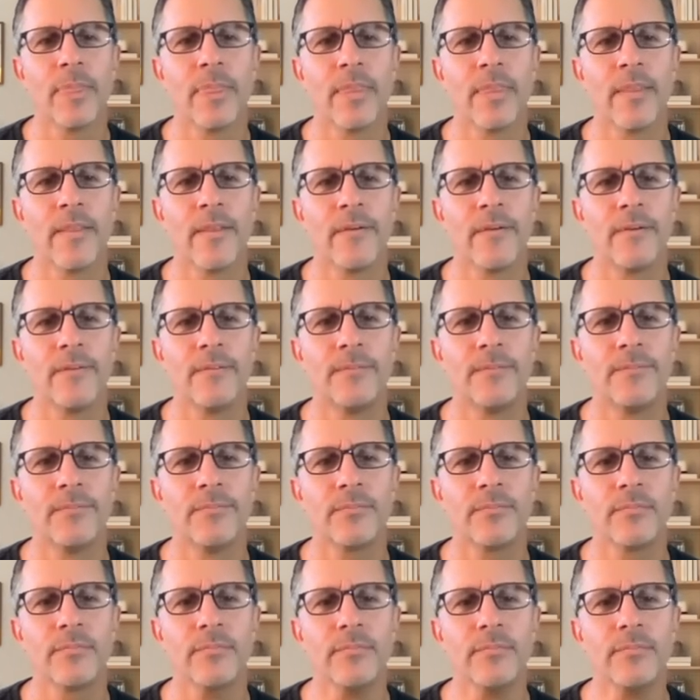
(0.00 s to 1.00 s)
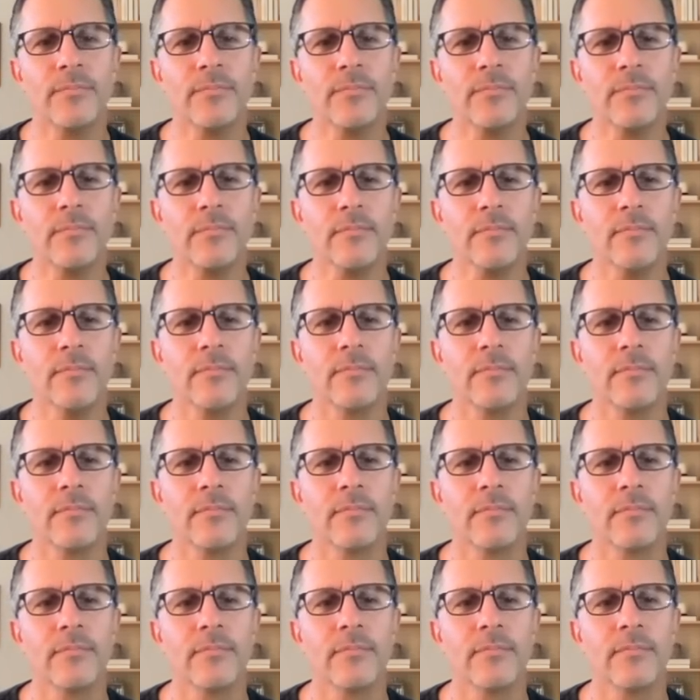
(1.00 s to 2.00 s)

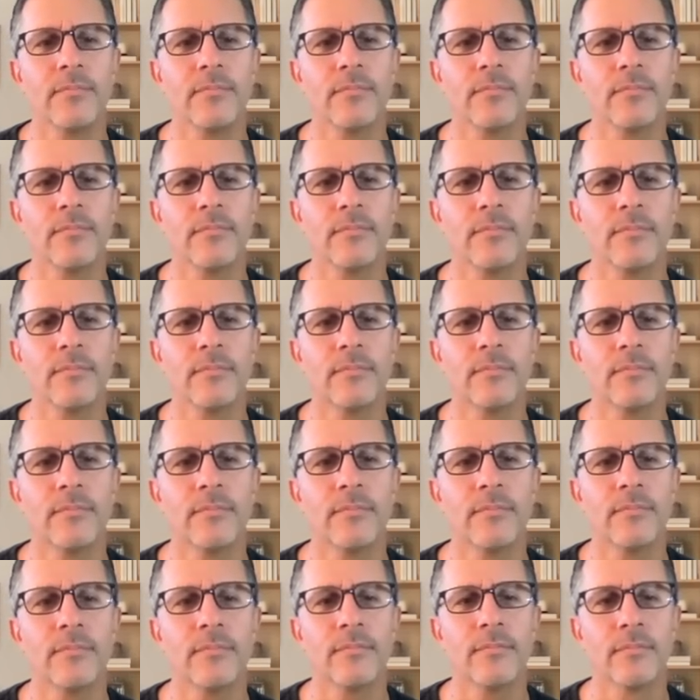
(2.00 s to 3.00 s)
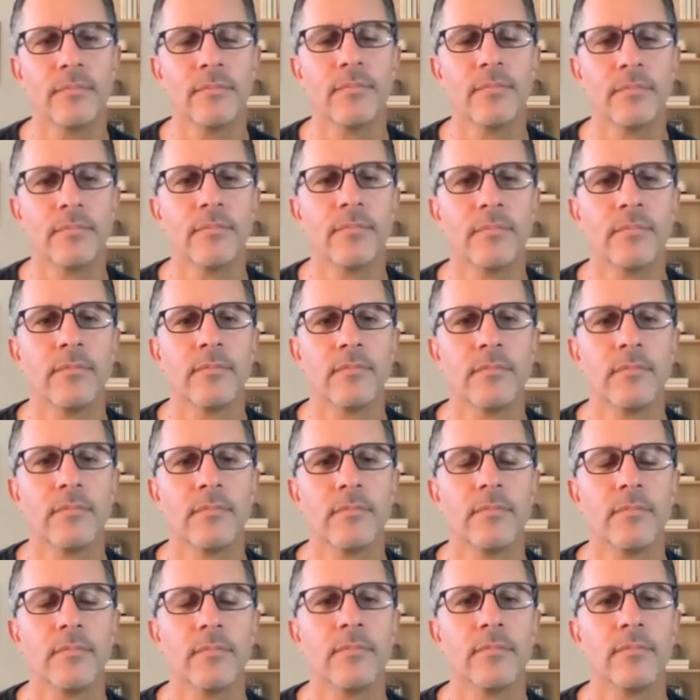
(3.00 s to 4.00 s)

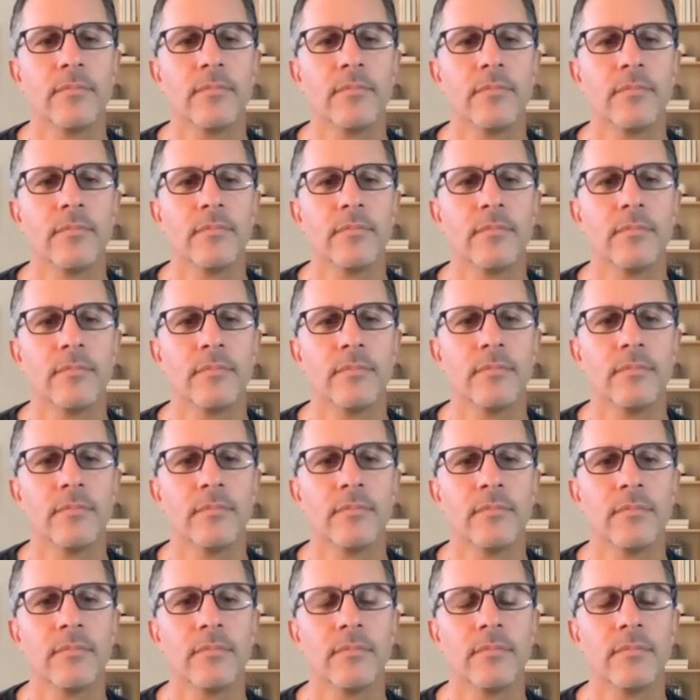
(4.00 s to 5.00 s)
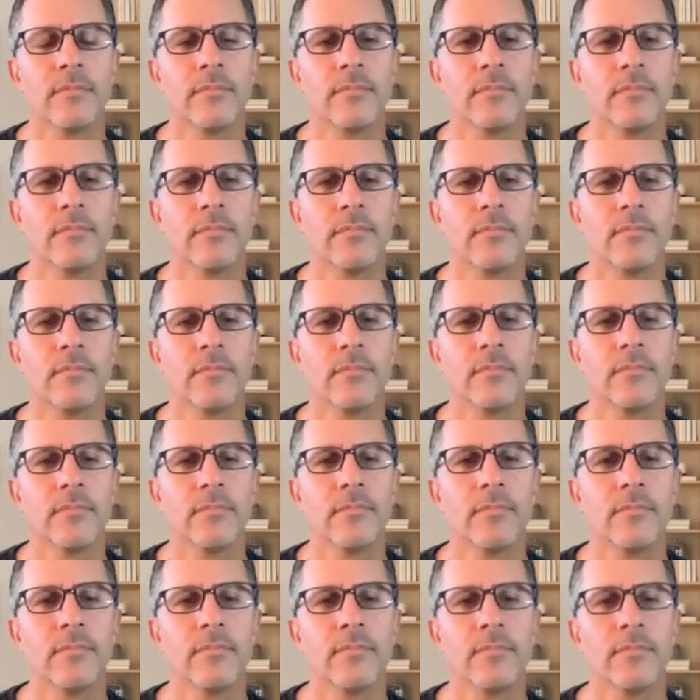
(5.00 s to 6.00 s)

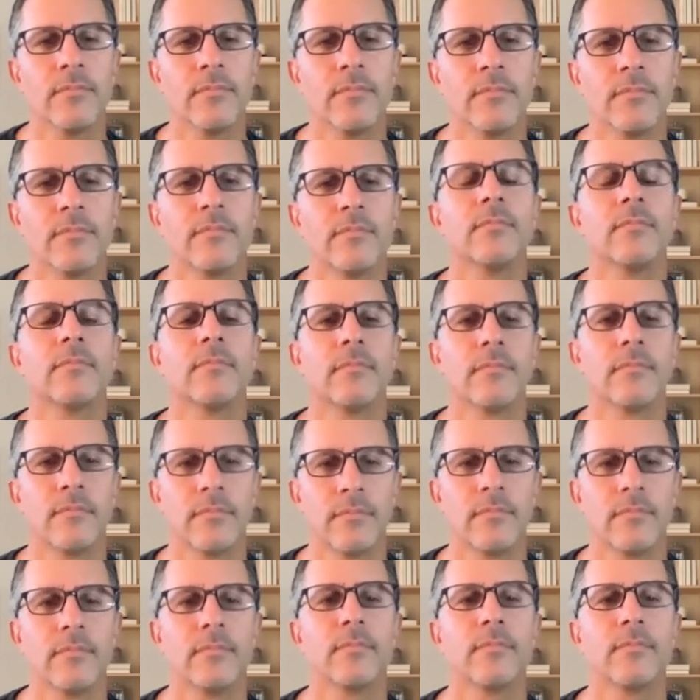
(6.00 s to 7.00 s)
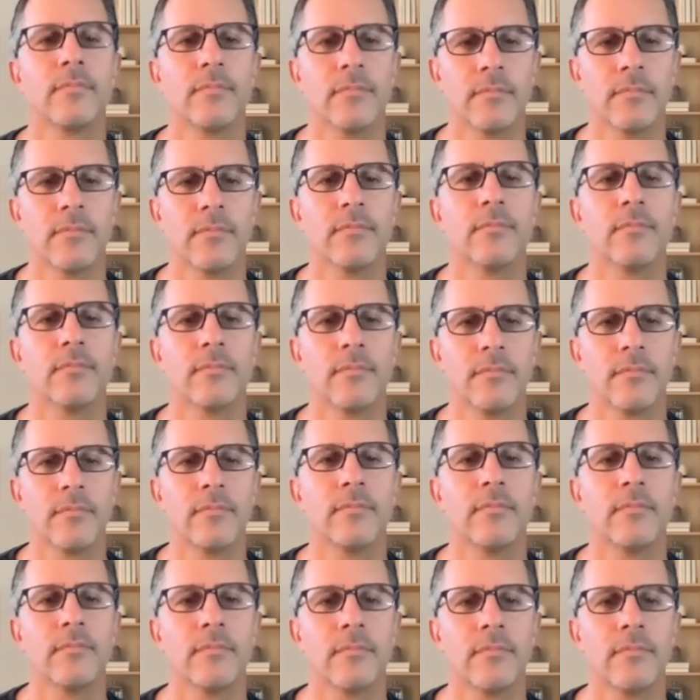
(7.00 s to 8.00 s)

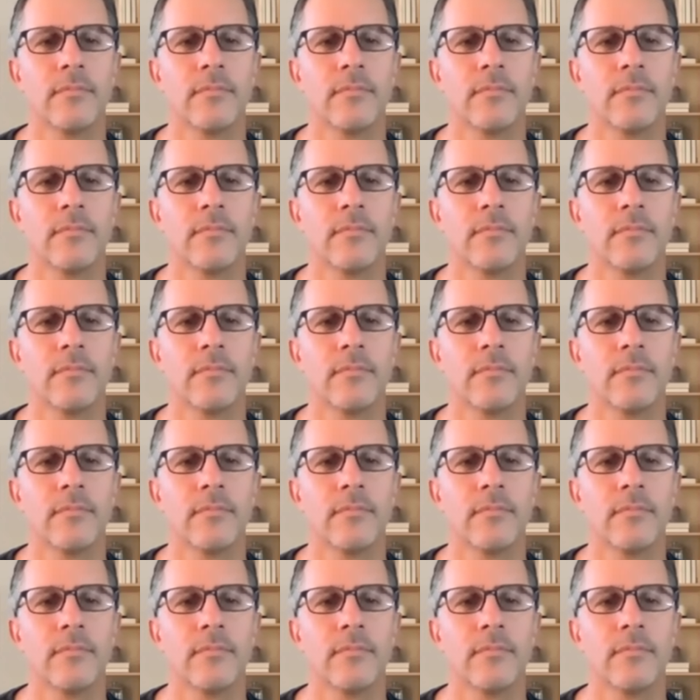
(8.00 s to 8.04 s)
The person shown says nothing.